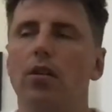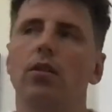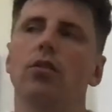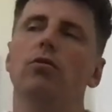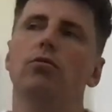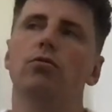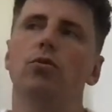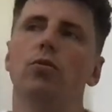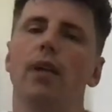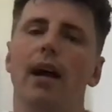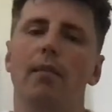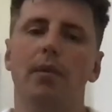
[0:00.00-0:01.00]
not rule
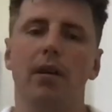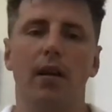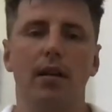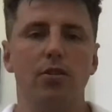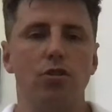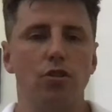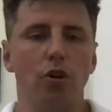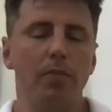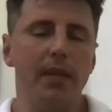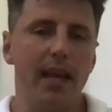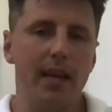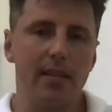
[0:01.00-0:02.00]
out, but kind of stop
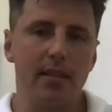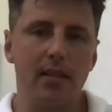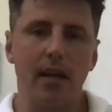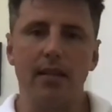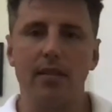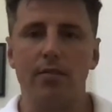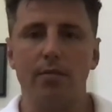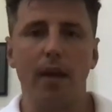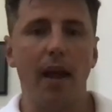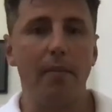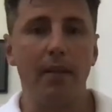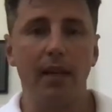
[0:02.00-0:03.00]
the exercises from
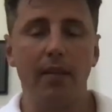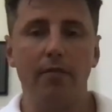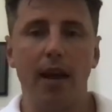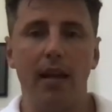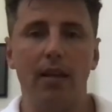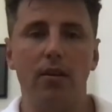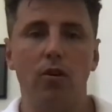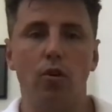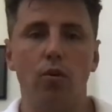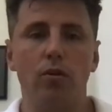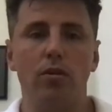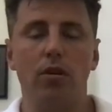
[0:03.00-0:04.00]
happening that
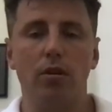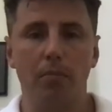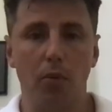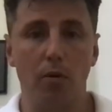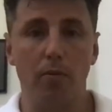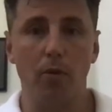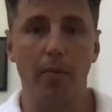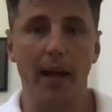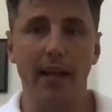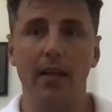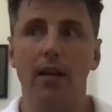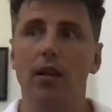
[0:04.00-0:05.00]
cause more and more
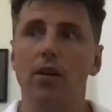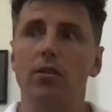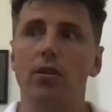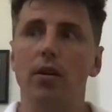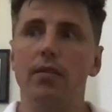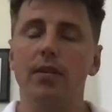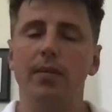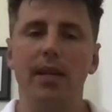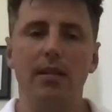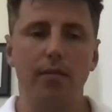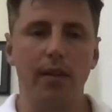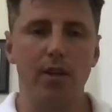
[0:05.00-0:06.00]
pain. So if someone
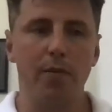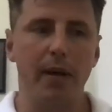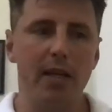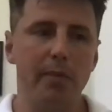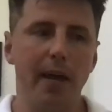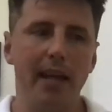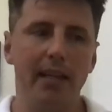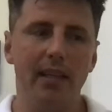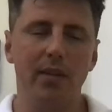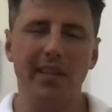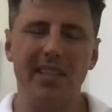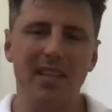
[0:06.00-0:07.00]
has flexion-based pain and
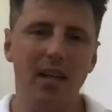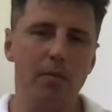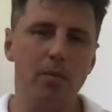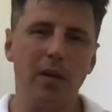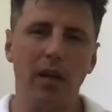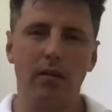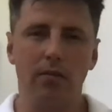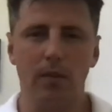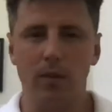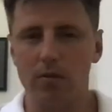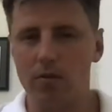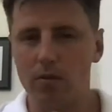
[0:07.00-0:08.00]
doing sit-ups, we kind of
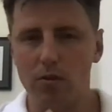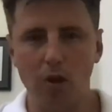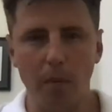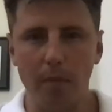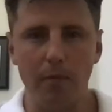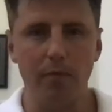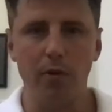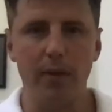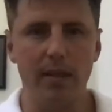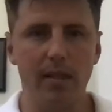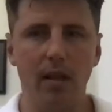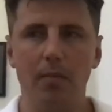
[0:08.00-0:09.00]
want to stop them from doing
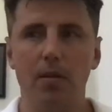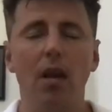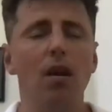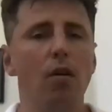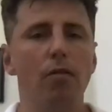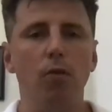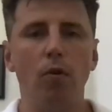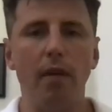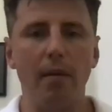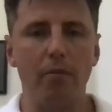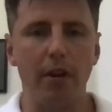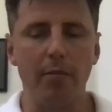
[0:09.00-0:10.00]
sit-ups for
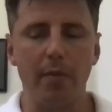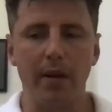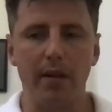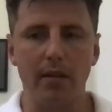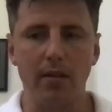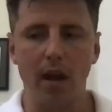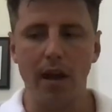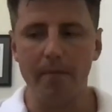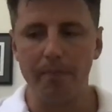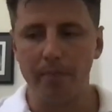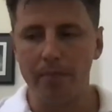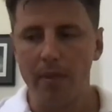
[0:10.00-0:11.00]
that brief period of
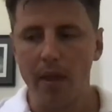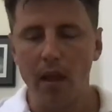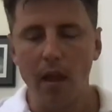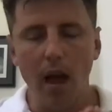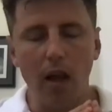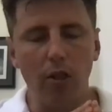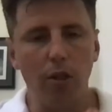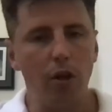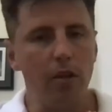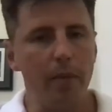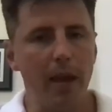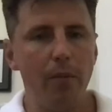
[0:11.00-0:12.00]
time. A
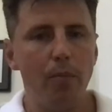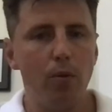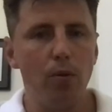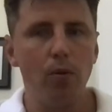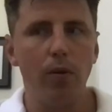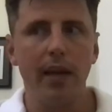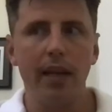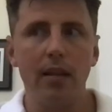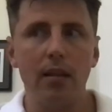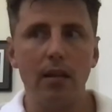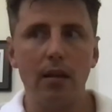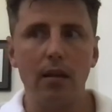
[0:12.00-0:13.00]
lot of people
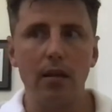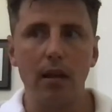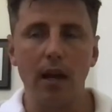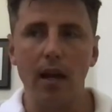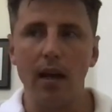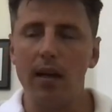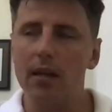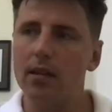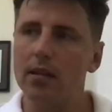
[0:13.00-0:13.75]
in uh,